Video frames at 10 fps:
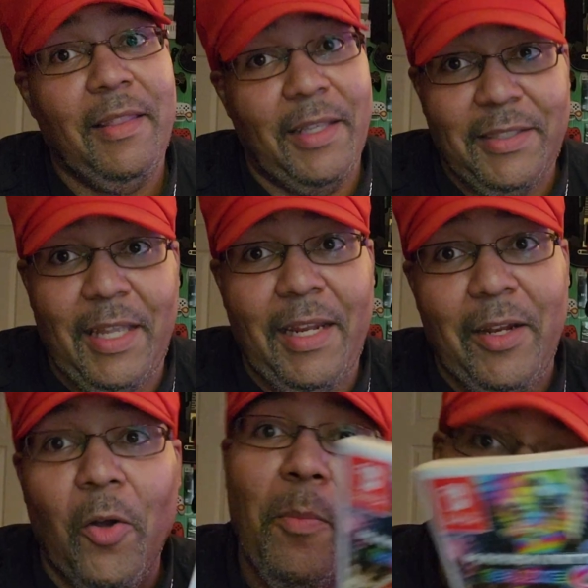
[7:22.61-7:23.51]
They say they
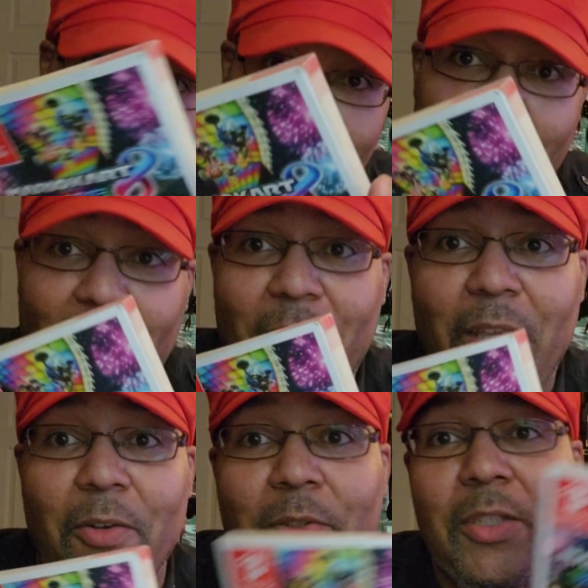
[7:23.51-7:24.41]
don't, but look at my
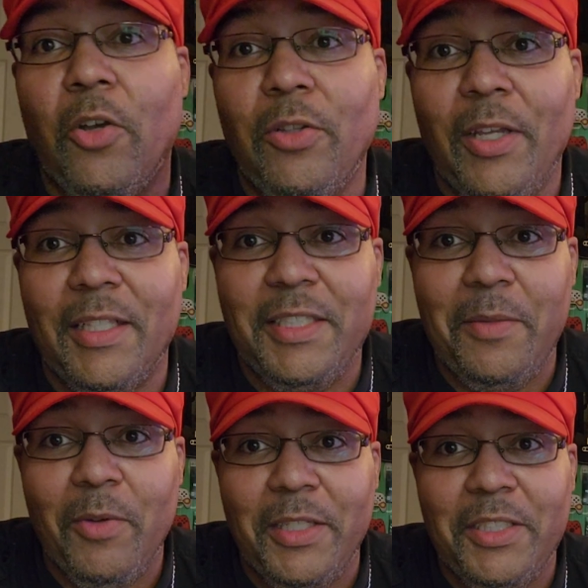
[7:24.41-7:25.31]
videos. Go look at
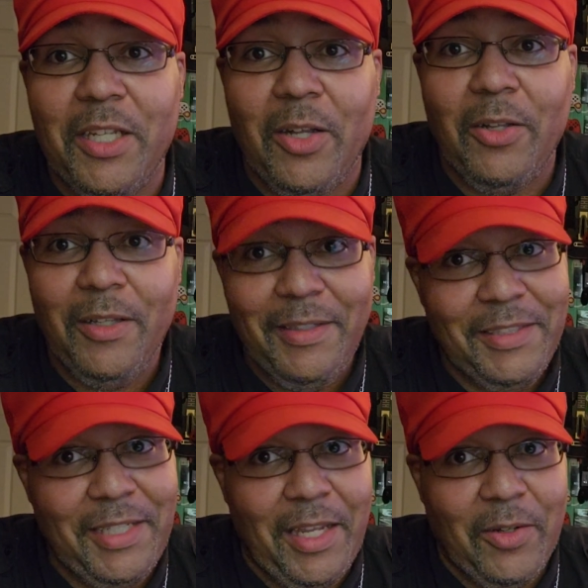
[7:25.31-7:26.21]
Team Red Shell
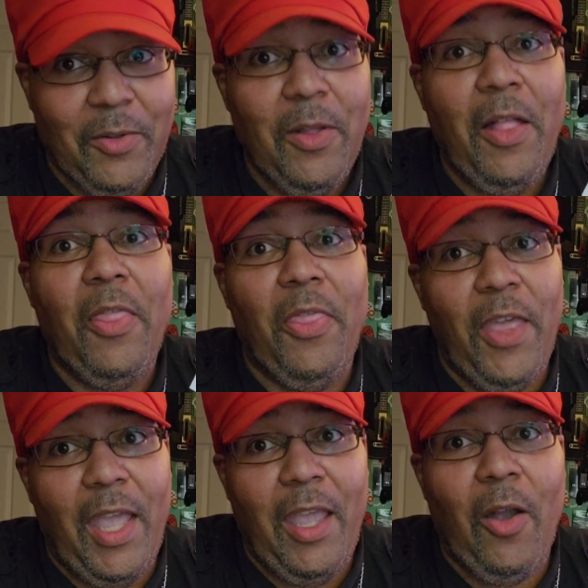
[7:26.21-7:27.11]
channel.
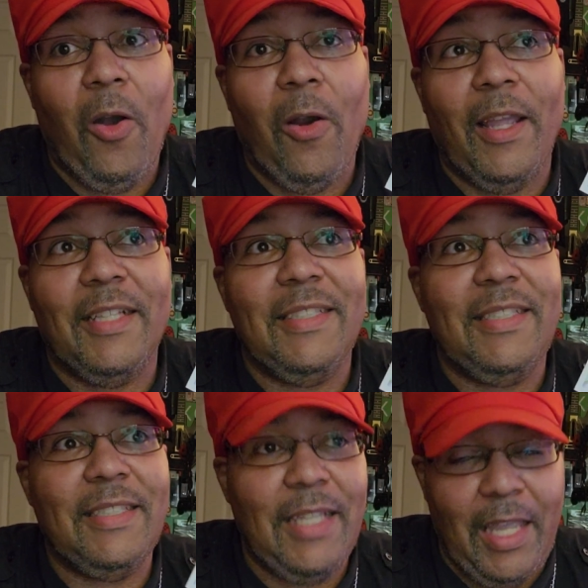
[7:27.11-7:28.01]
They are
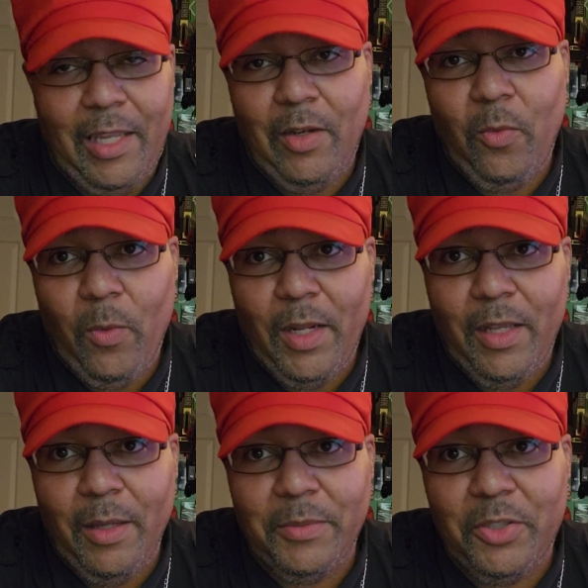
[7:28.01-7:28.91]
insane when it
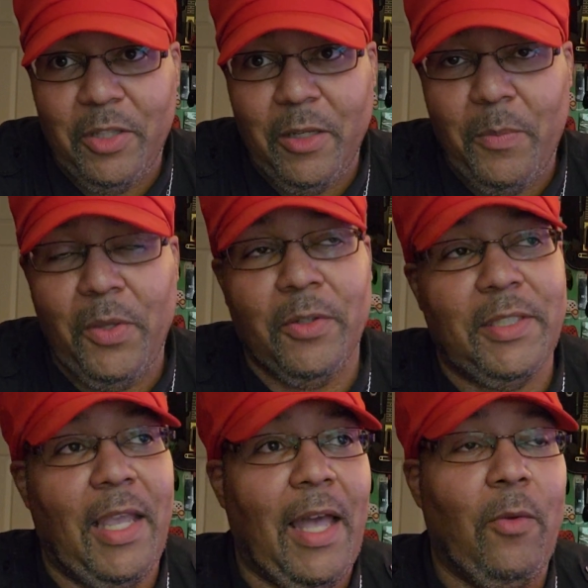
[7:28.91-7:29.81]
comes to the
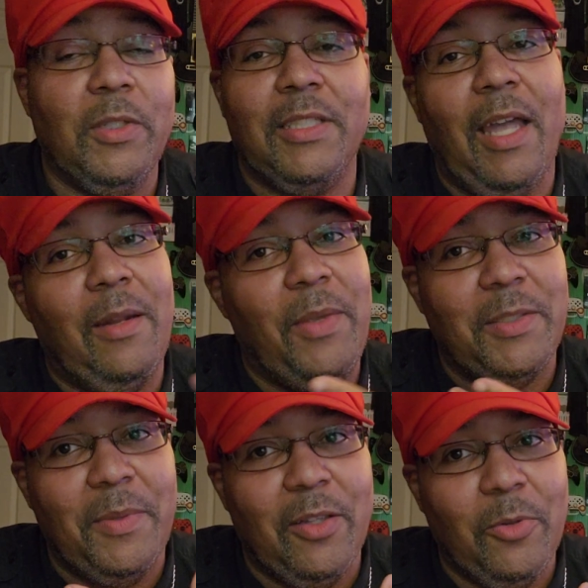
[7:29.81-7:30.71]
computer's AI, which kind of
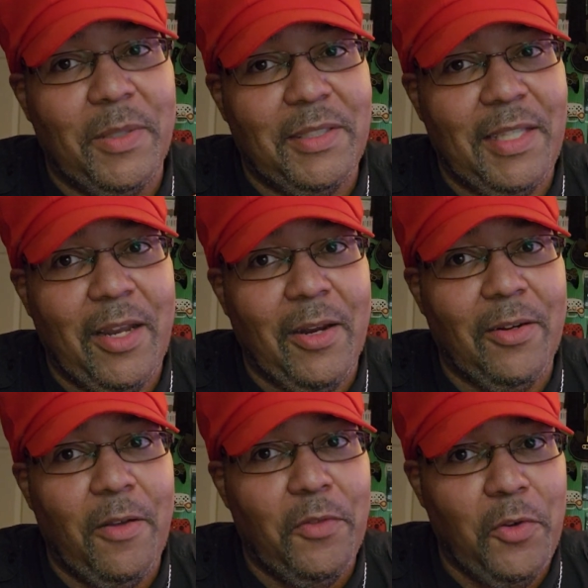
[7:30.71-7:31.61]
makes me a little bit scared
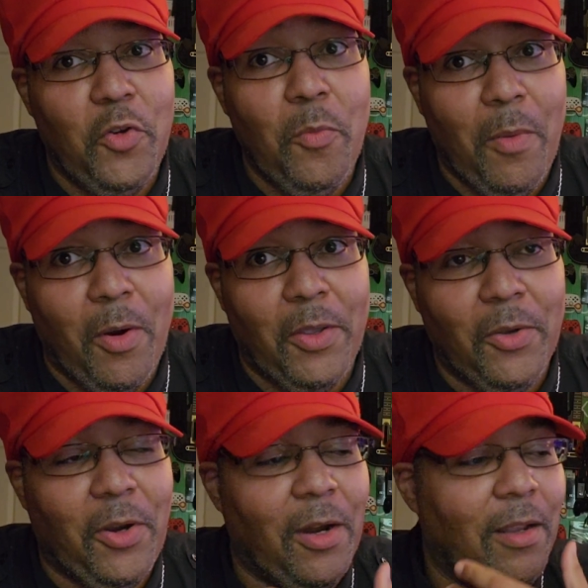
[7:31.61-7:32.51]
of the new Mario
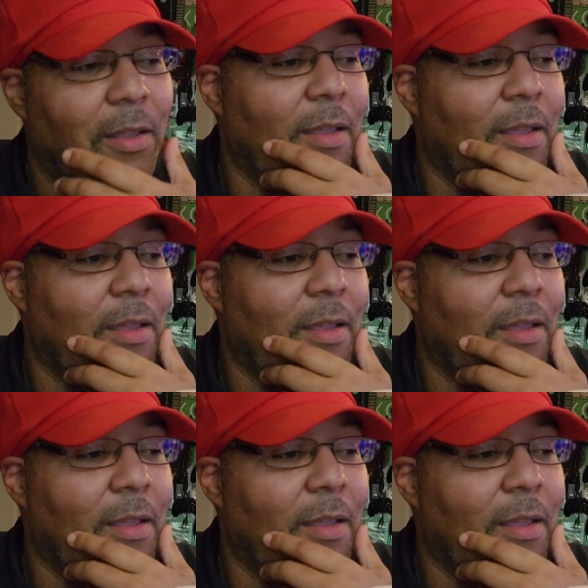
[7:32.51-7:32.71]
Kart.